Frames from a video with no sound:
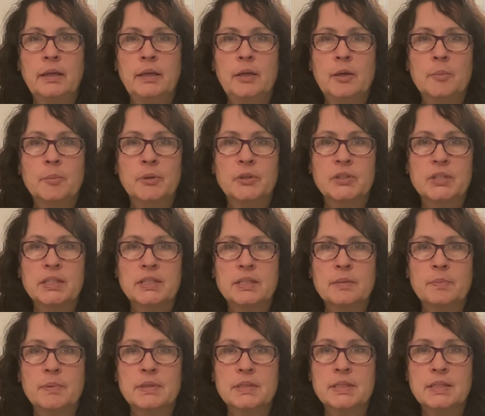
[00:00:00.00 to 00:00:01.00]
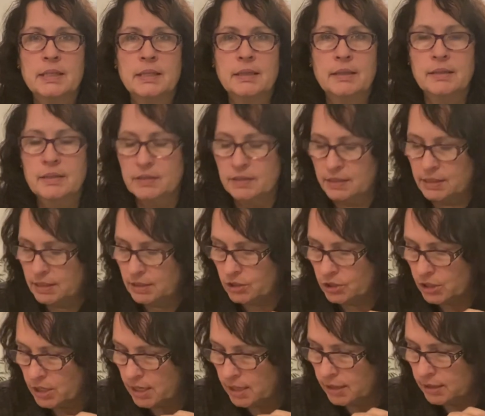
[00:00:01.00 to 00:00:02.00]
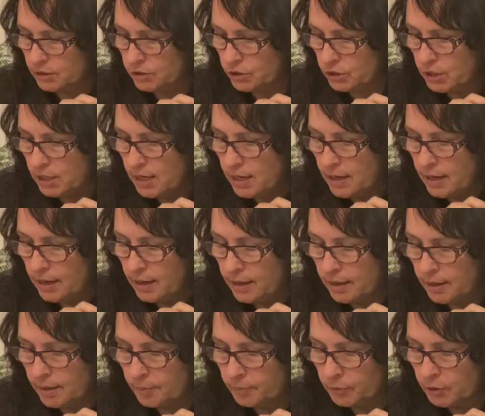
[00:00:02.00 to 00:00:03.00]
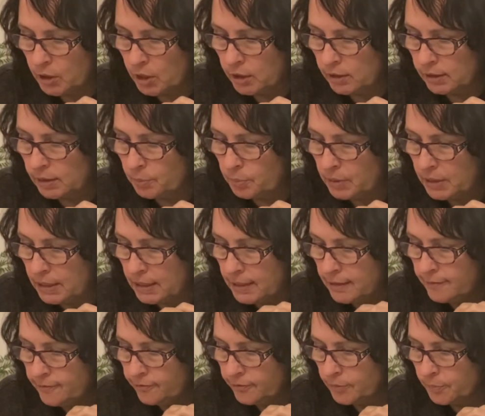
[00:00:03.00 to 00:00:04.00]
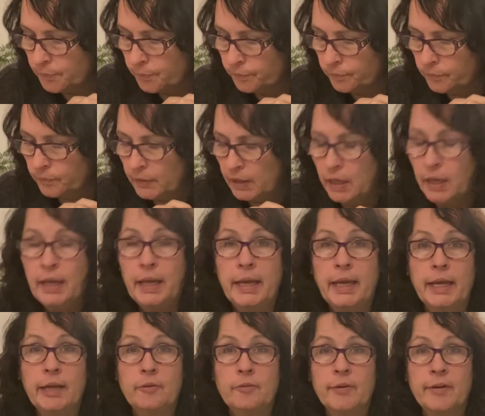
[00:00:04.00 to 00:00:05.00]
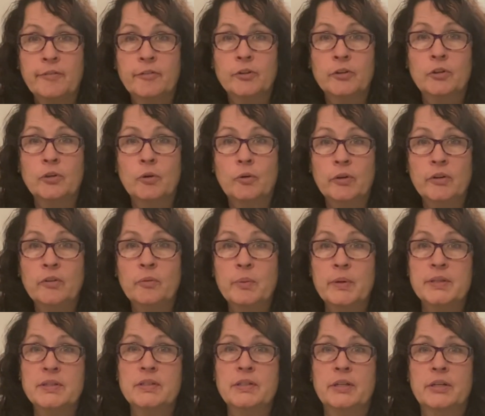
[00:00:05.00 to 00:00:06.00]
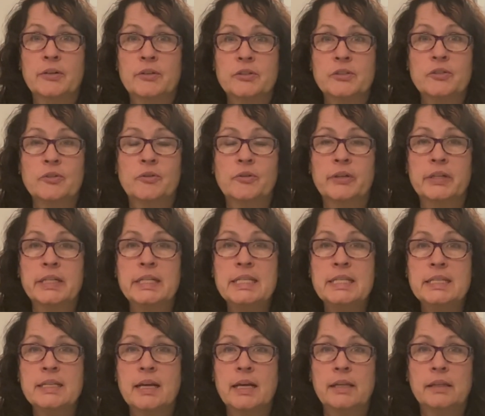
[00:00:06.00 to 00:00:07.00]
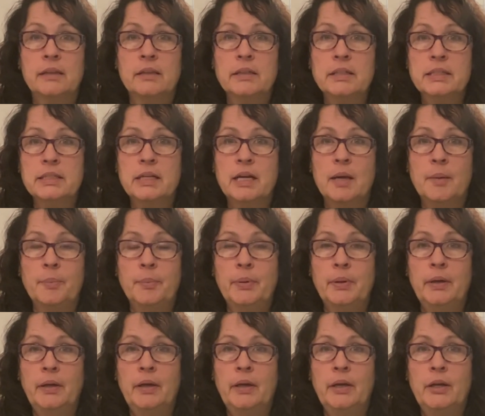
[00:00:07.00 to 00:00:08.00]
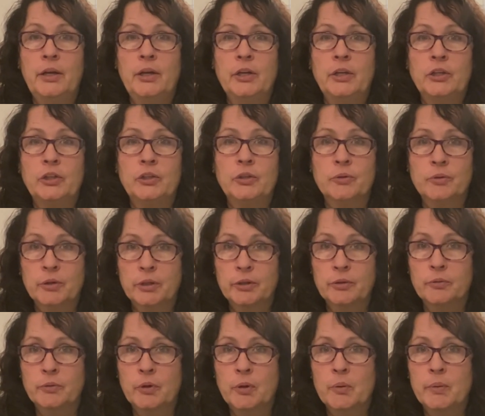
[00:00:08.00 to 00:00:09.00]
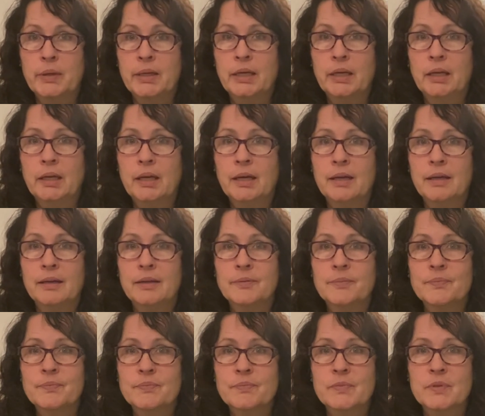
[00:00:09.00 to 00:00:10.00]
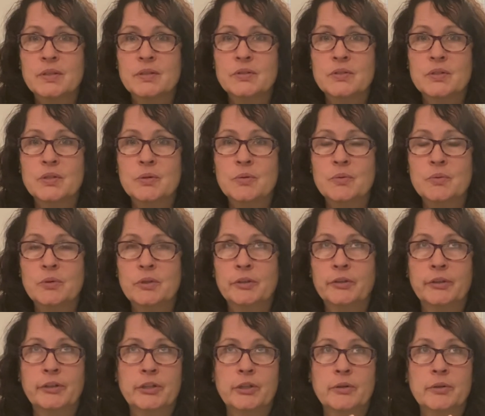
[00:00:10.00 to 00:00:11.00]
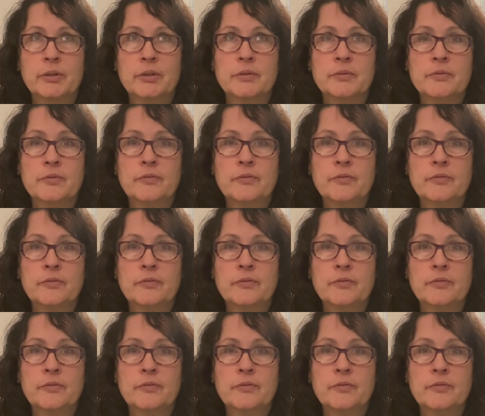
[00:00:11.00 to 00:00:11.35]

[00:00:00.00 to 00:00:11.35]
participants in the seed challenge. Carla P from Hay River, Northwest Territories. I looked up your growing zone, or your